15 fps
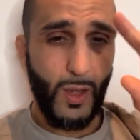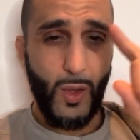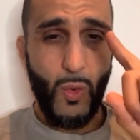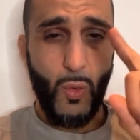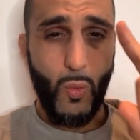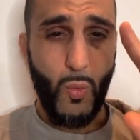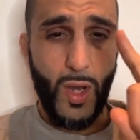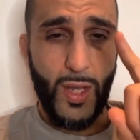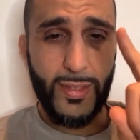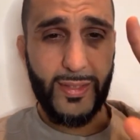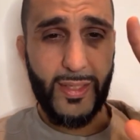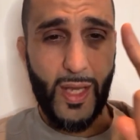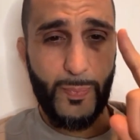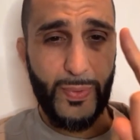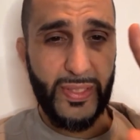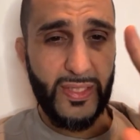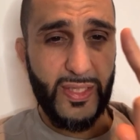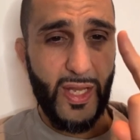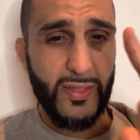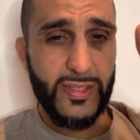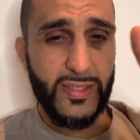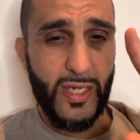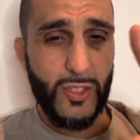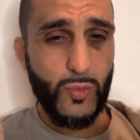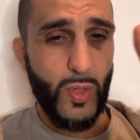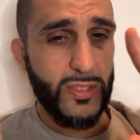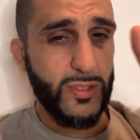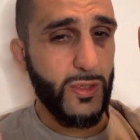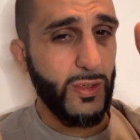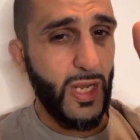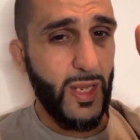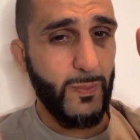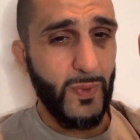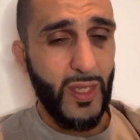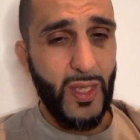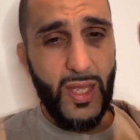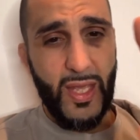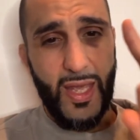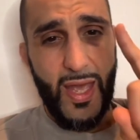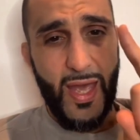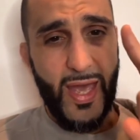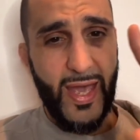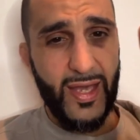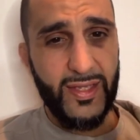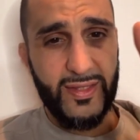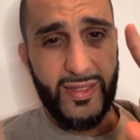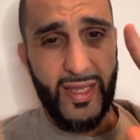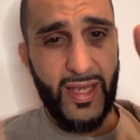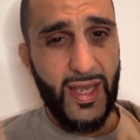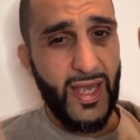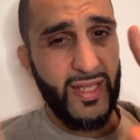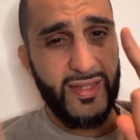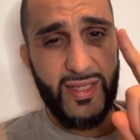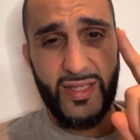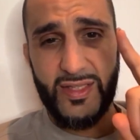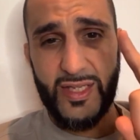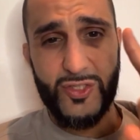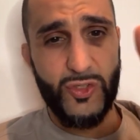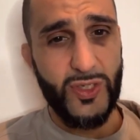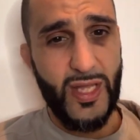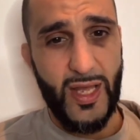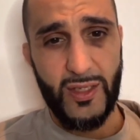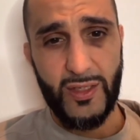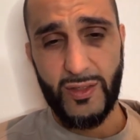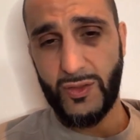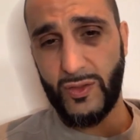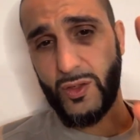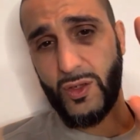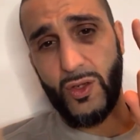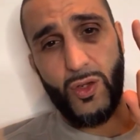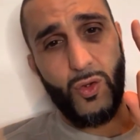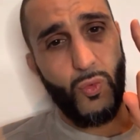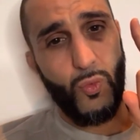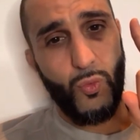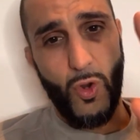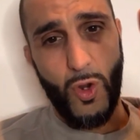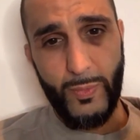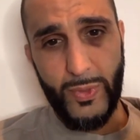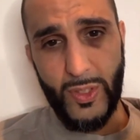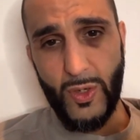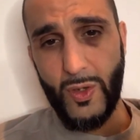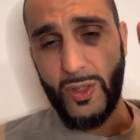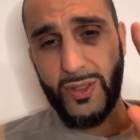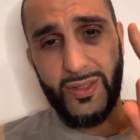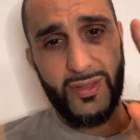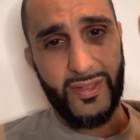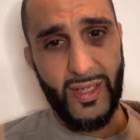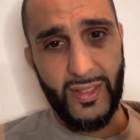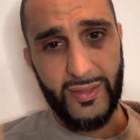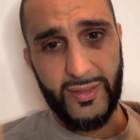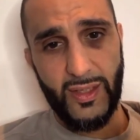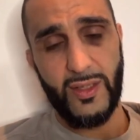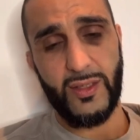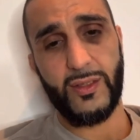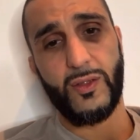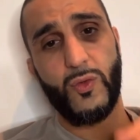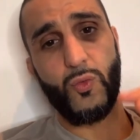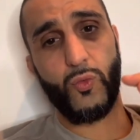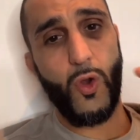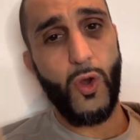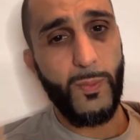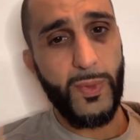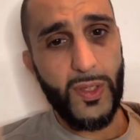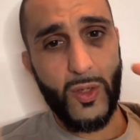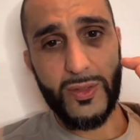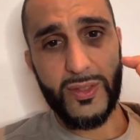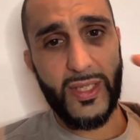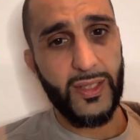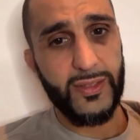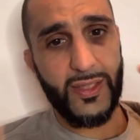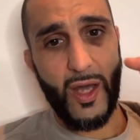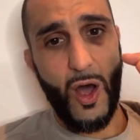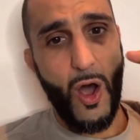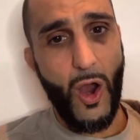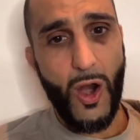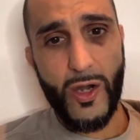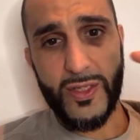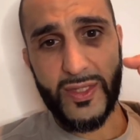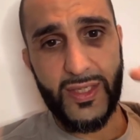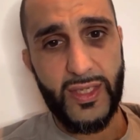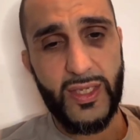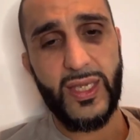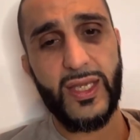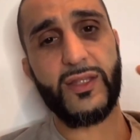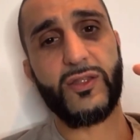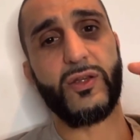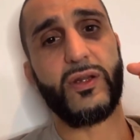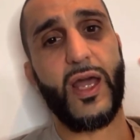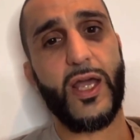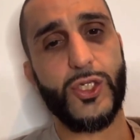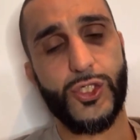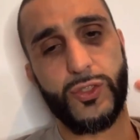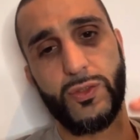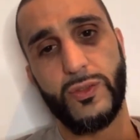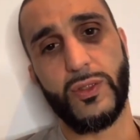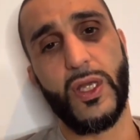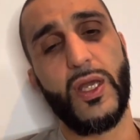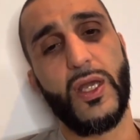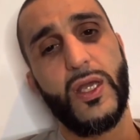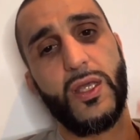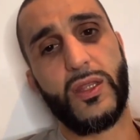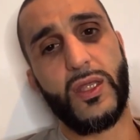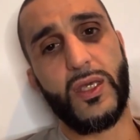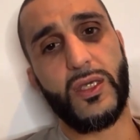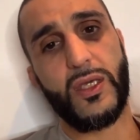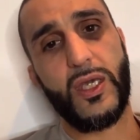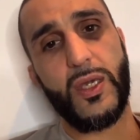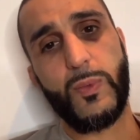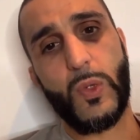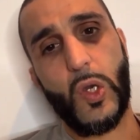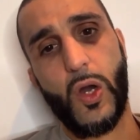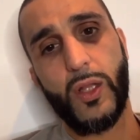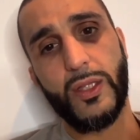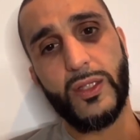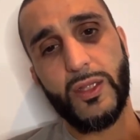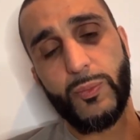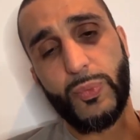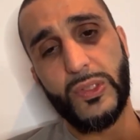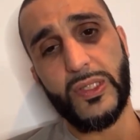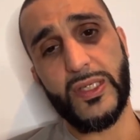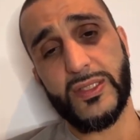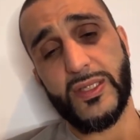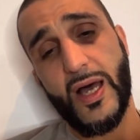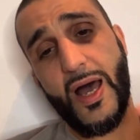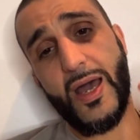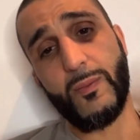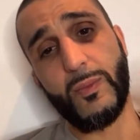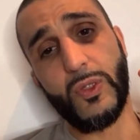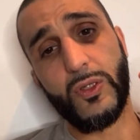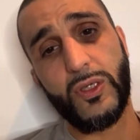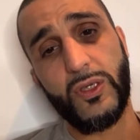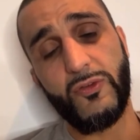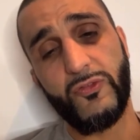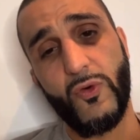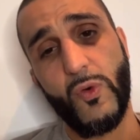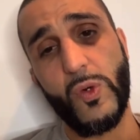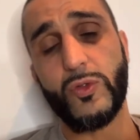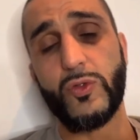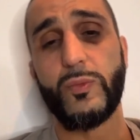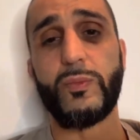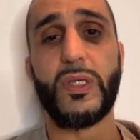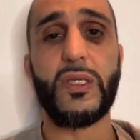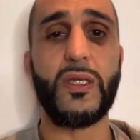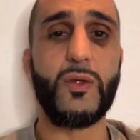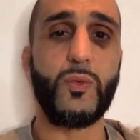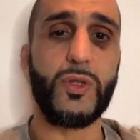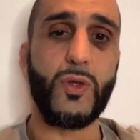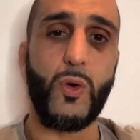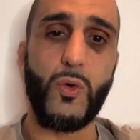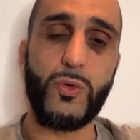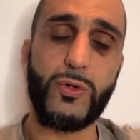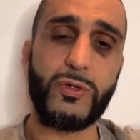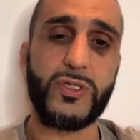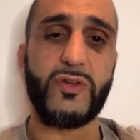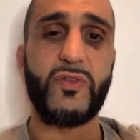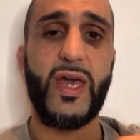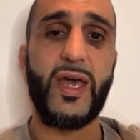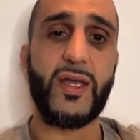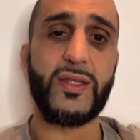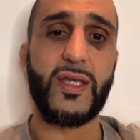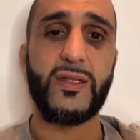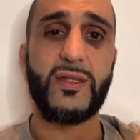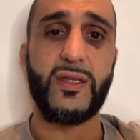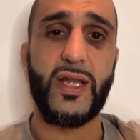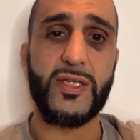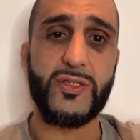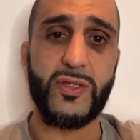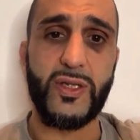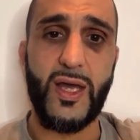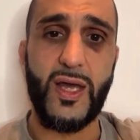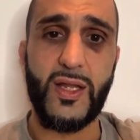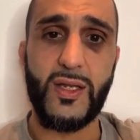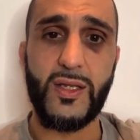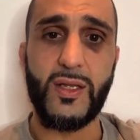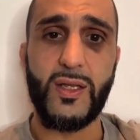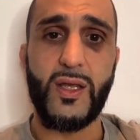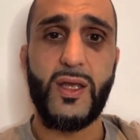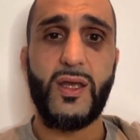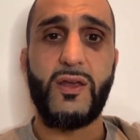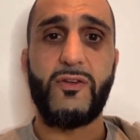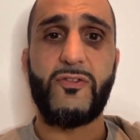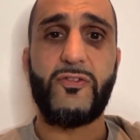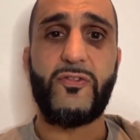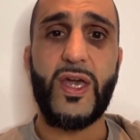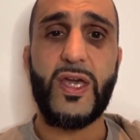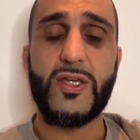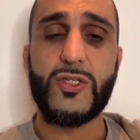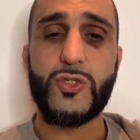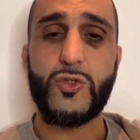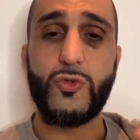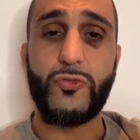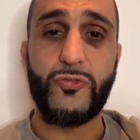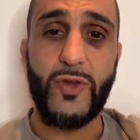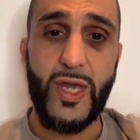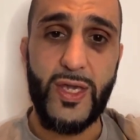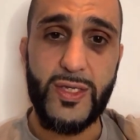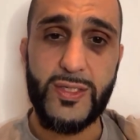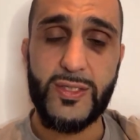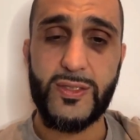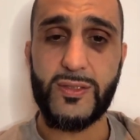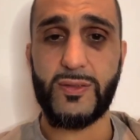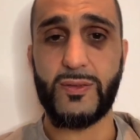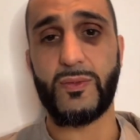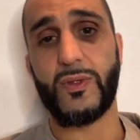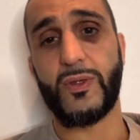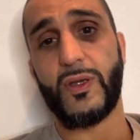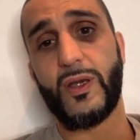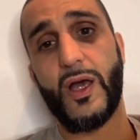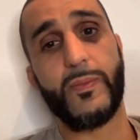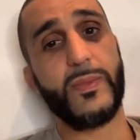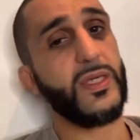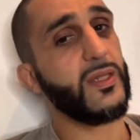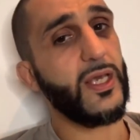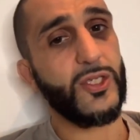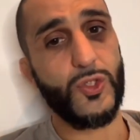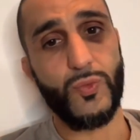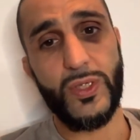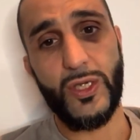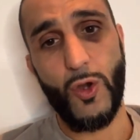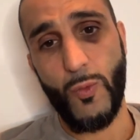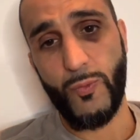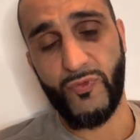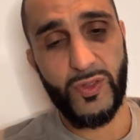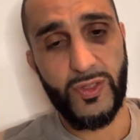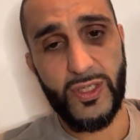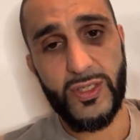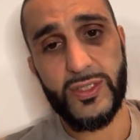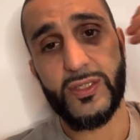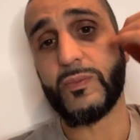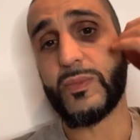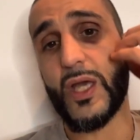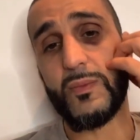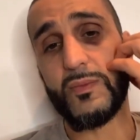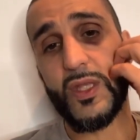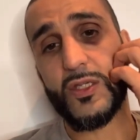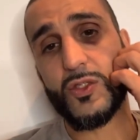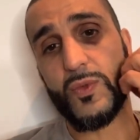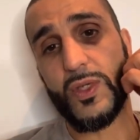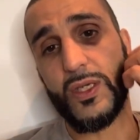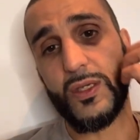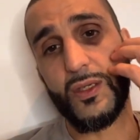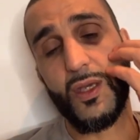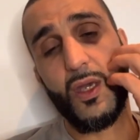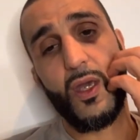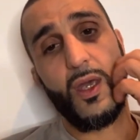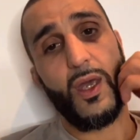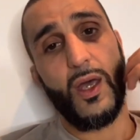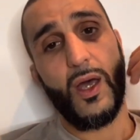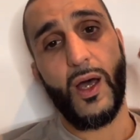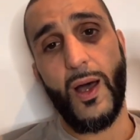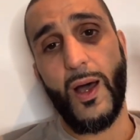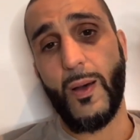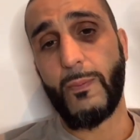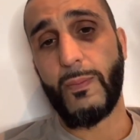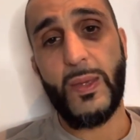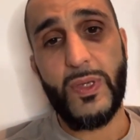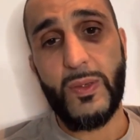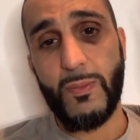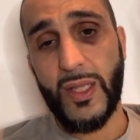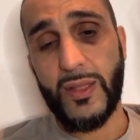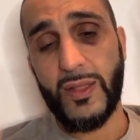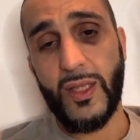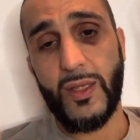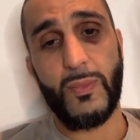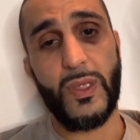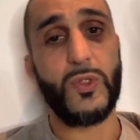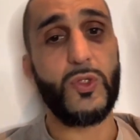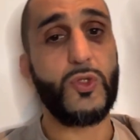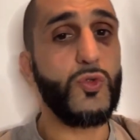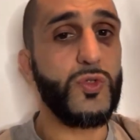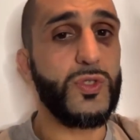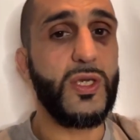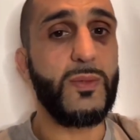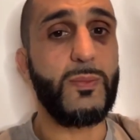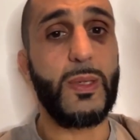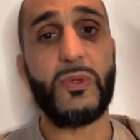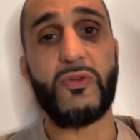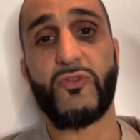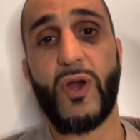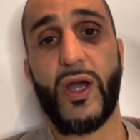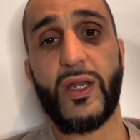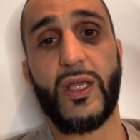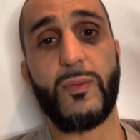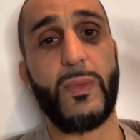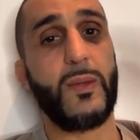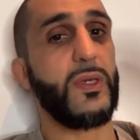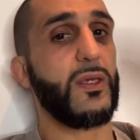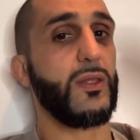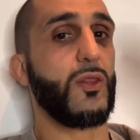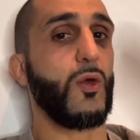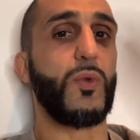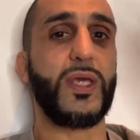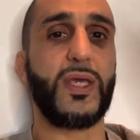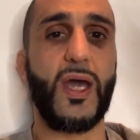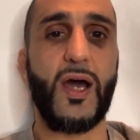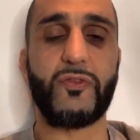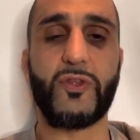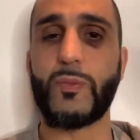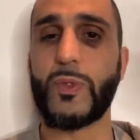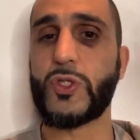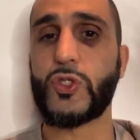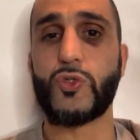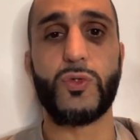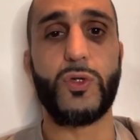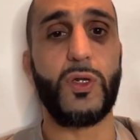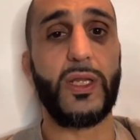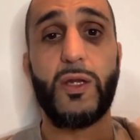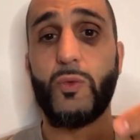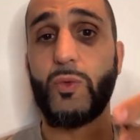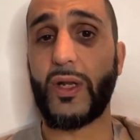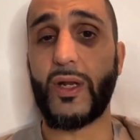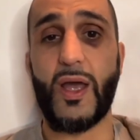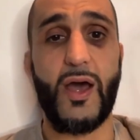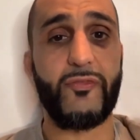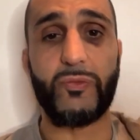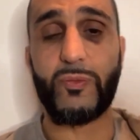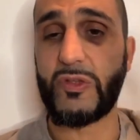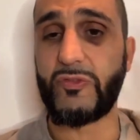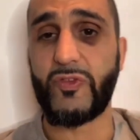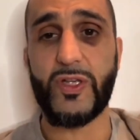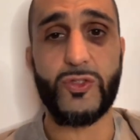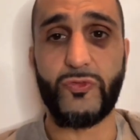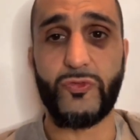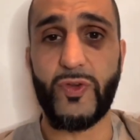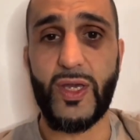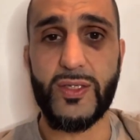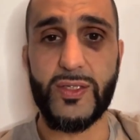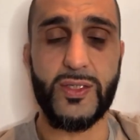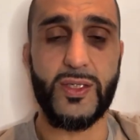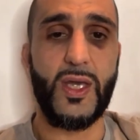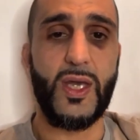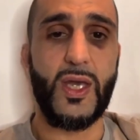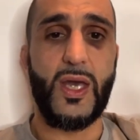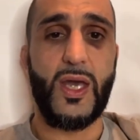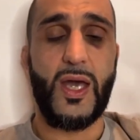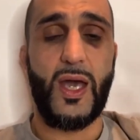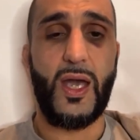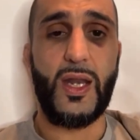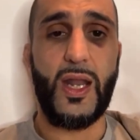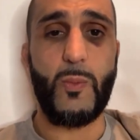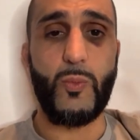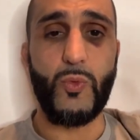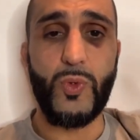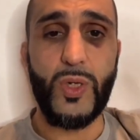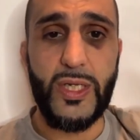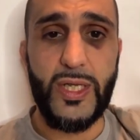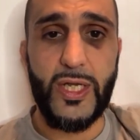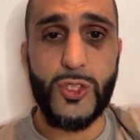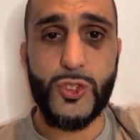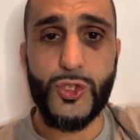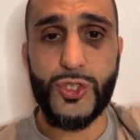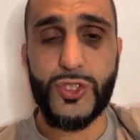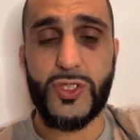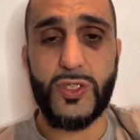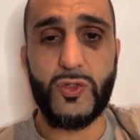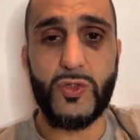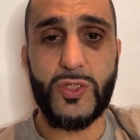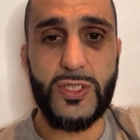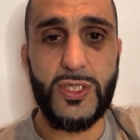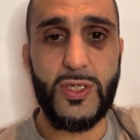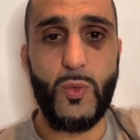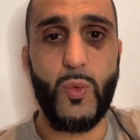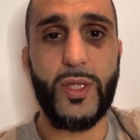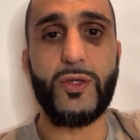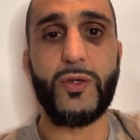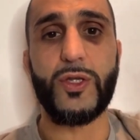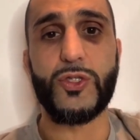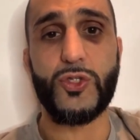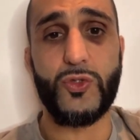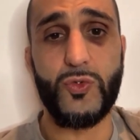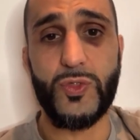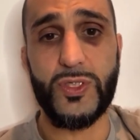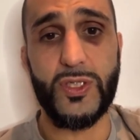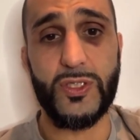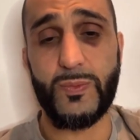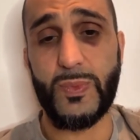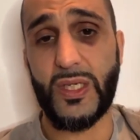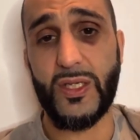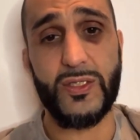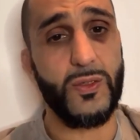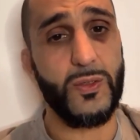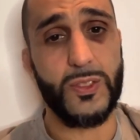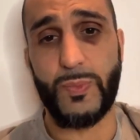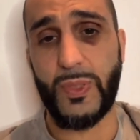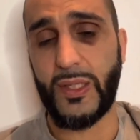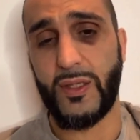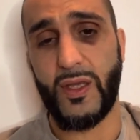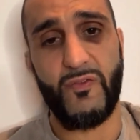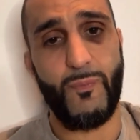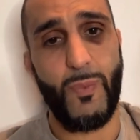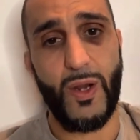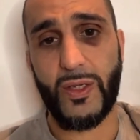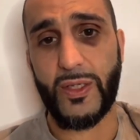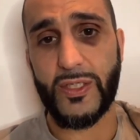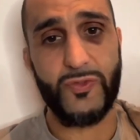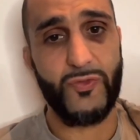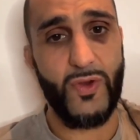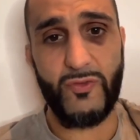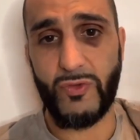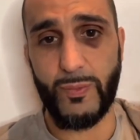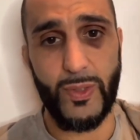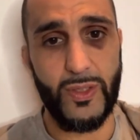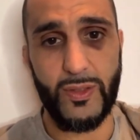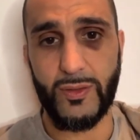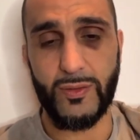what's their name? RD International, Romeo Delta, RD International. They keep calling the police. I am looking forward to meeting with the owners of RD International face to face coming next week, hopefully sometime next week. Maybe Monday, maybe Tuesday, maybe Friday, maybe the week after. But sooner or later, we're going to have to meet face to face. And I'm really interested to see what their excuse is, because there's plenty of parkings for everybody.